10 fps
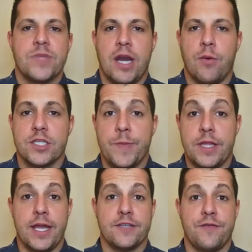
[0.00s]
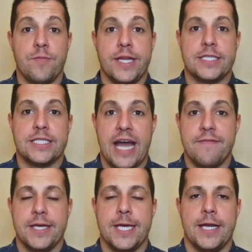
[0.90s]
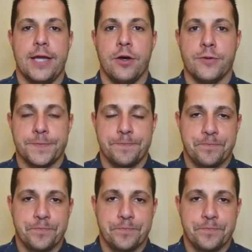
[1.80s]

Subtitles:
and I want to spend the next few minutes diving in on those.